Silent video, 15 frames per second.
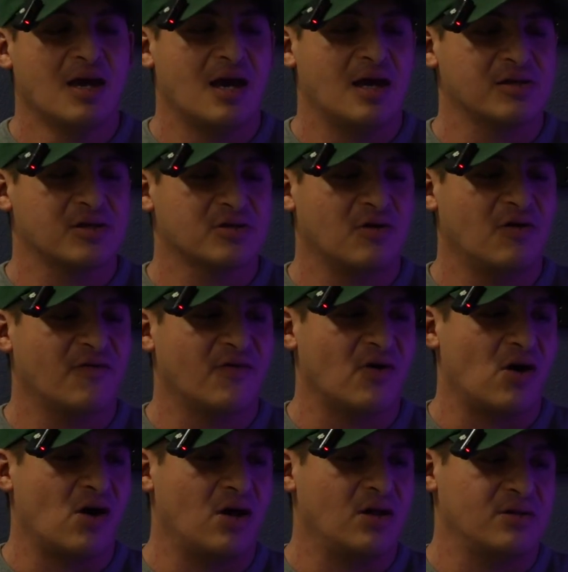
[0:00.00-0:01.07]
and just
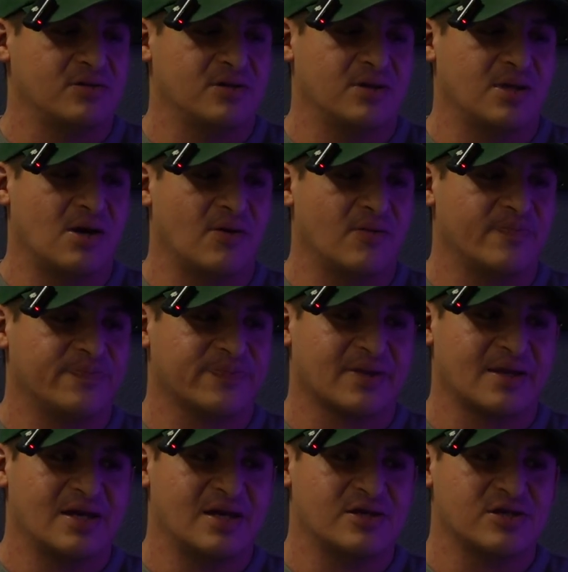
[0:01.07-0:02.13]
overall, you know,
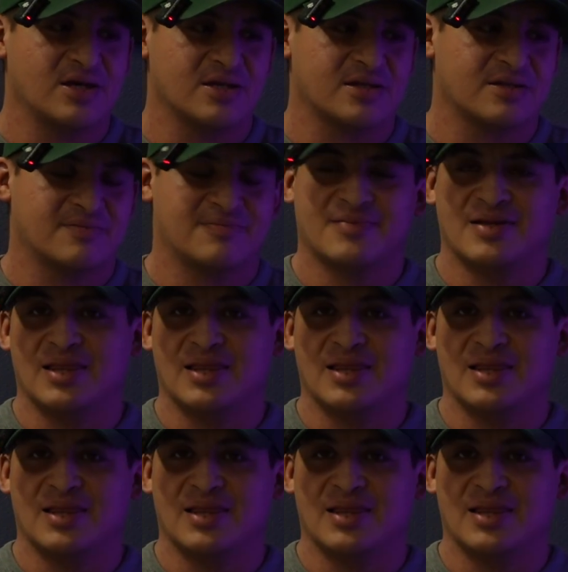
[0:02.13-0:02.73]
it's just